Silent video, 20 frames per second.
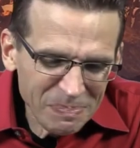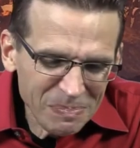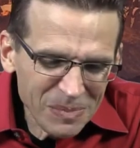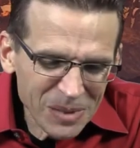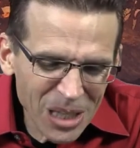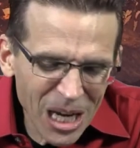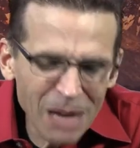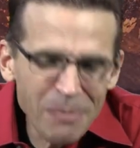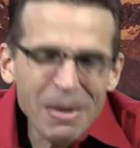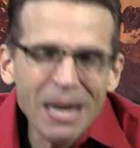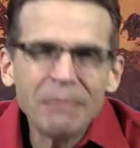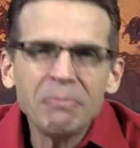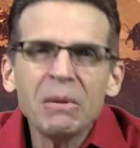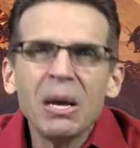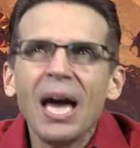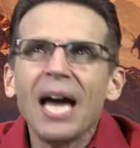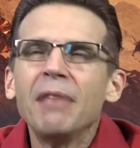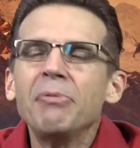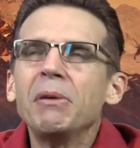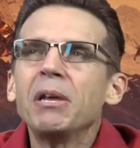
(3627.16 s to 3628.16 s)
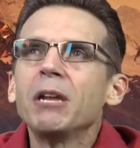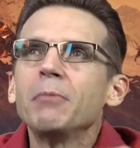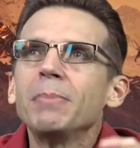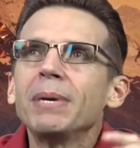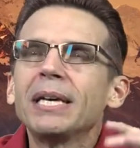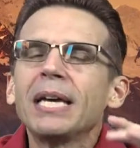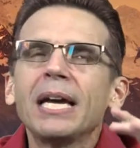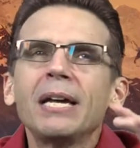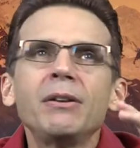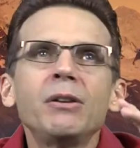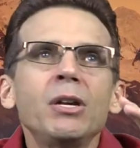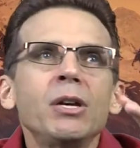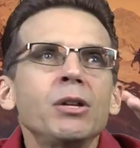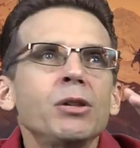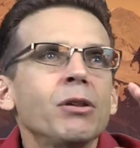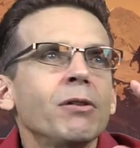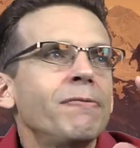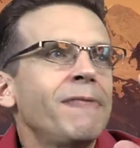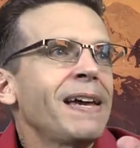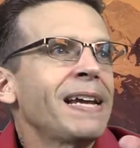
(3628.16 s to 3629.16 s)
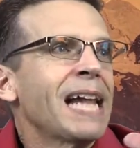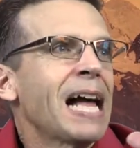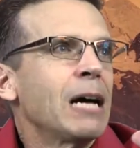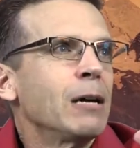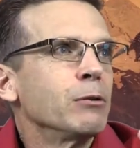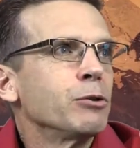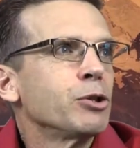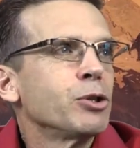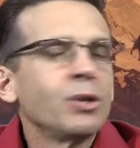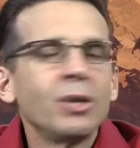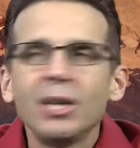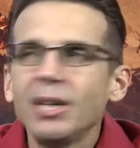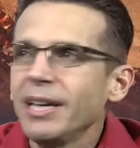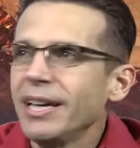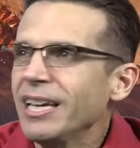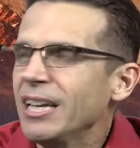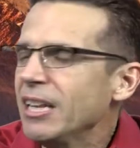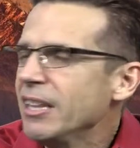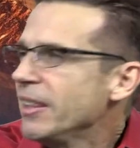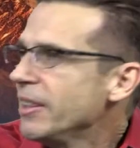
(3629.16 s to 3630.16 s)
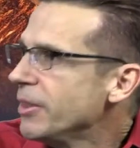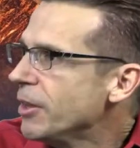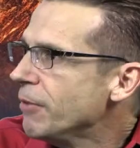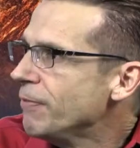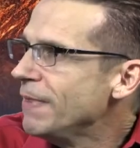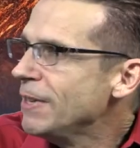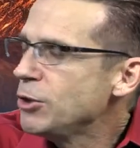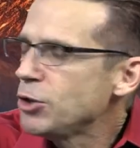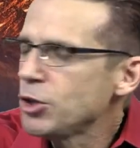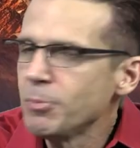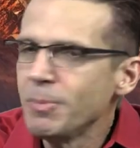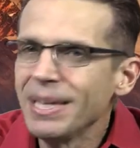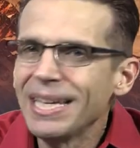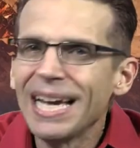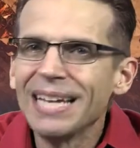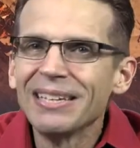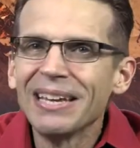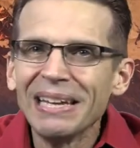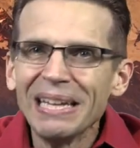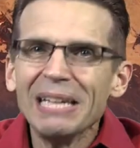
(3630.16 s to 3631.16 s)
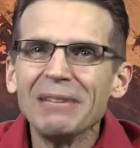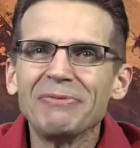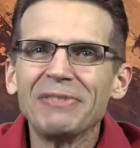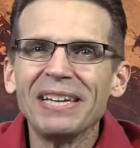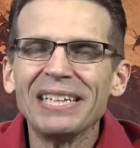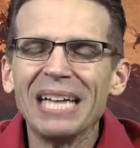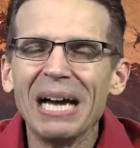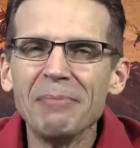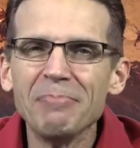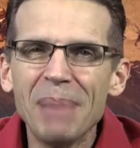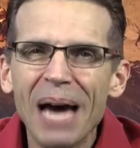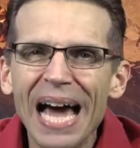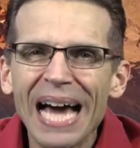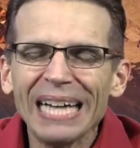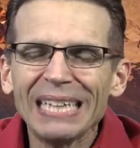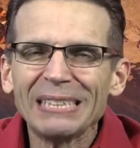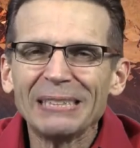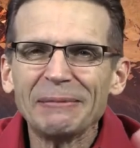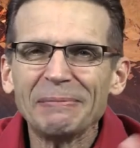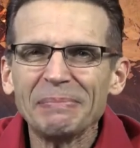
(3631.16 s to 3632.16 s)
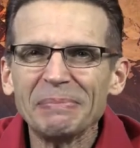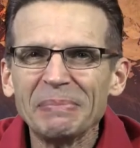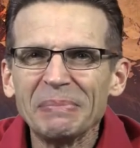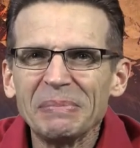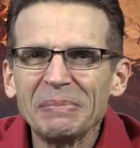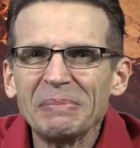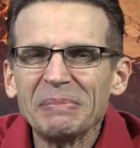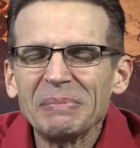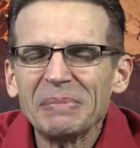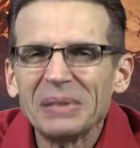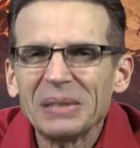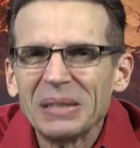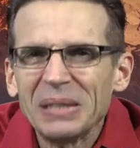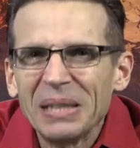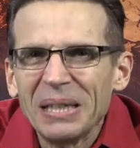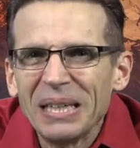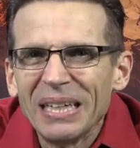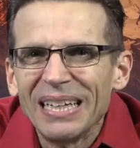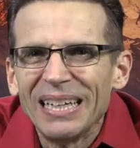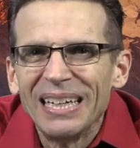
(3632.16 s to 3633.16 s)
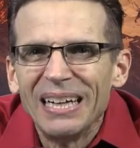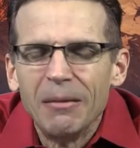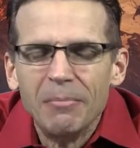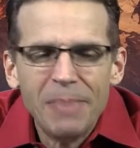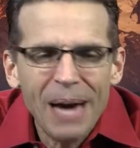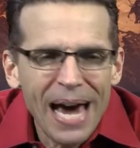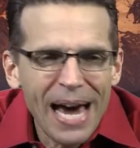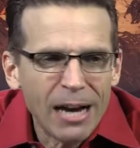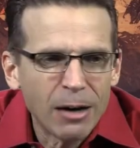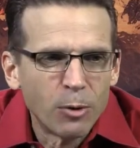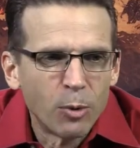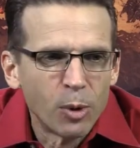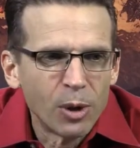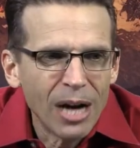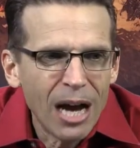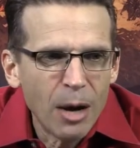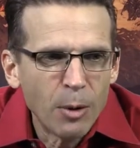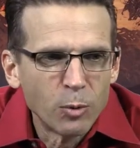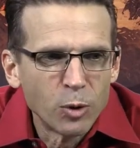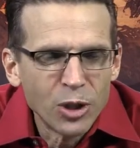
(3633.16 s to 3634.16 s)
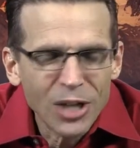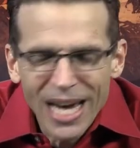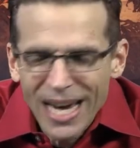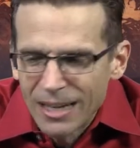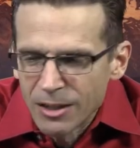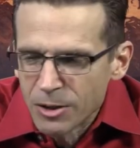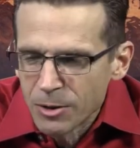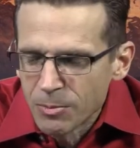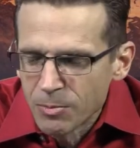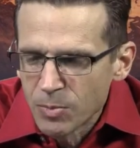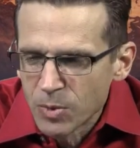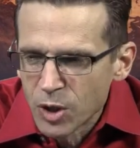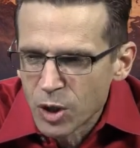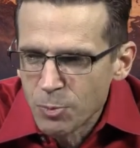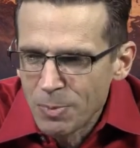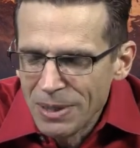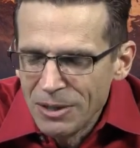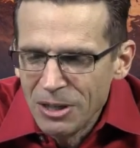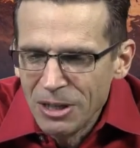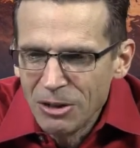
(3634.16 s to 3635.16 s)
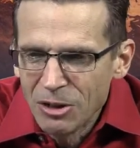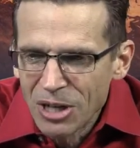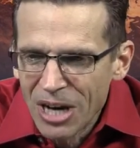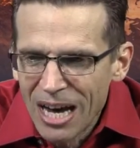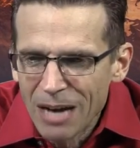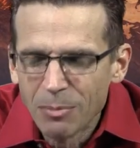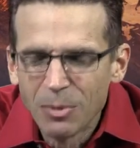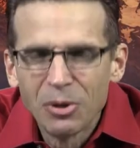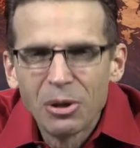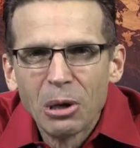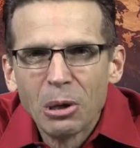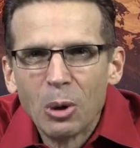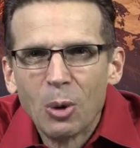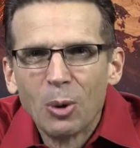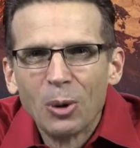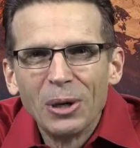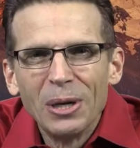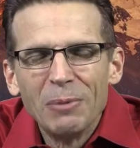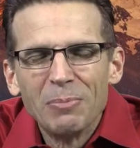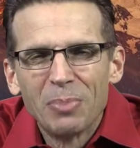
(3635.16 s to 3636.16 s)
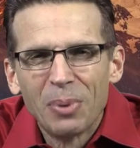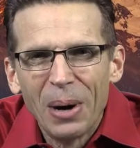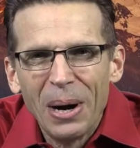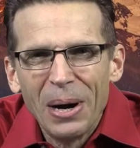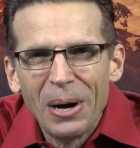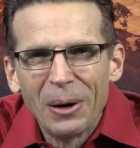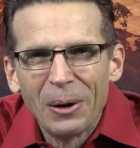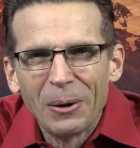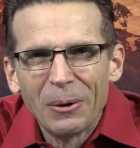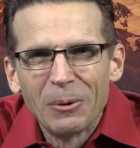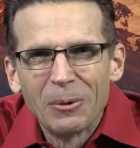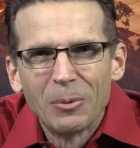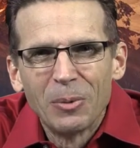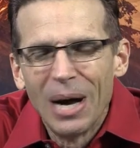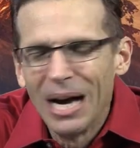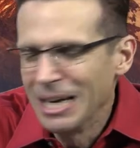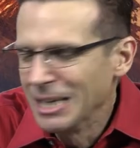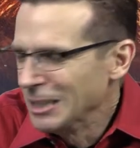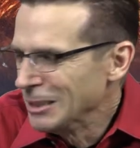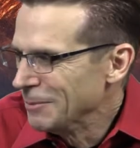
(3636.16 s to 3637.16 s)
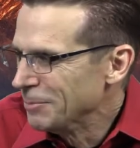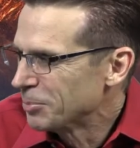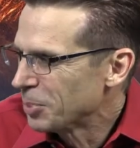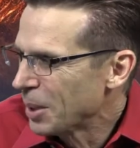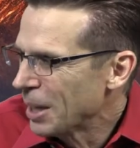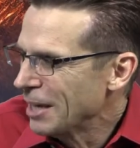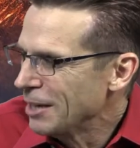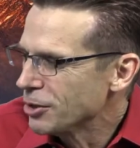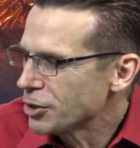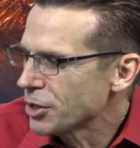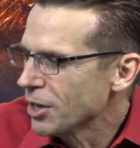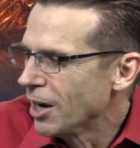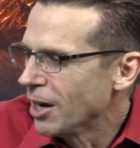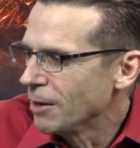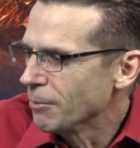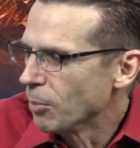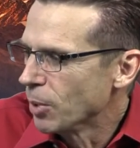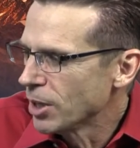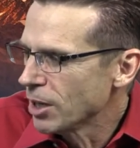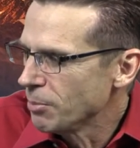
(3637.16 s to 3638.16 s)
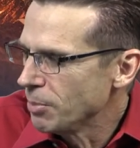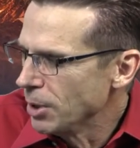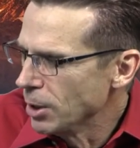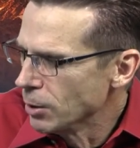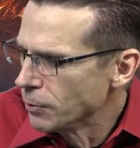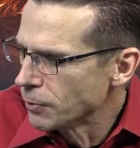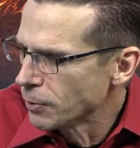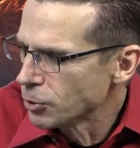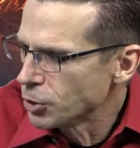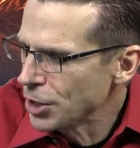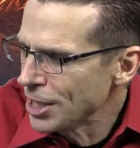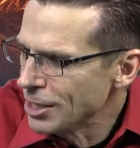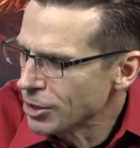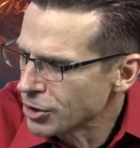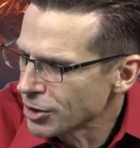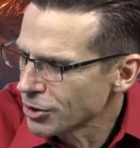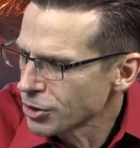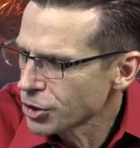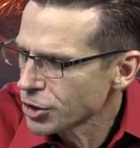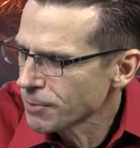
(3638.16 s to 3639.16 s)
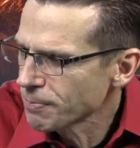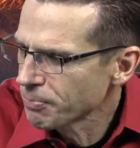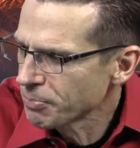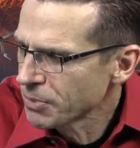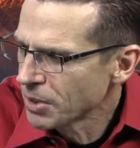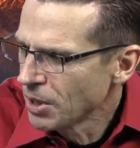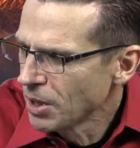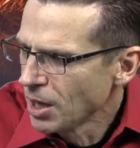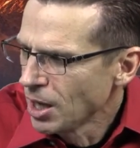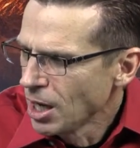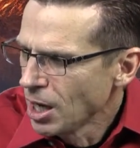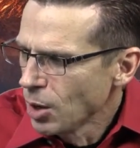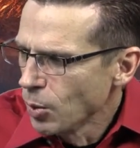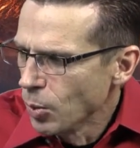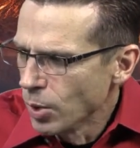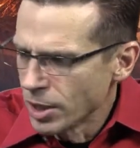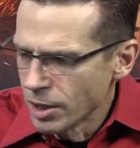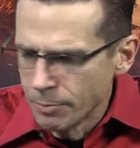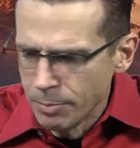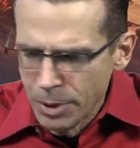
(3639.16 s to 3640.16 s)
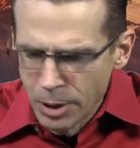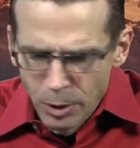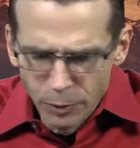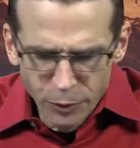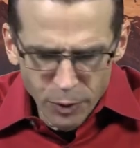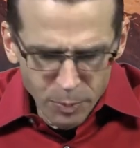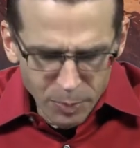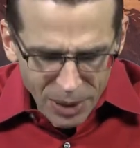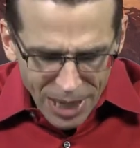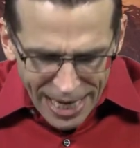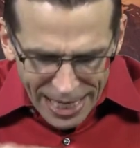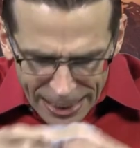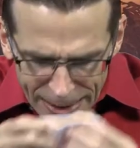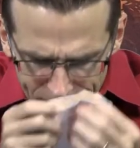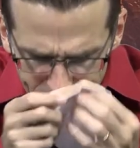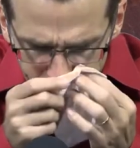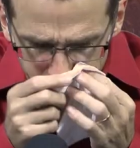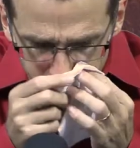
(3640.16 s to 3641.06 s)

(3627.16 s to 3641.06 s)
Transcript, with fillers: Amen. And then it began to fade out. And the vision began to lift, and I'm back. I'm back where I was at, spending time with the Lord in prayer. Wow. Praise God. What a beautiful Jesus. What a beautiful plan.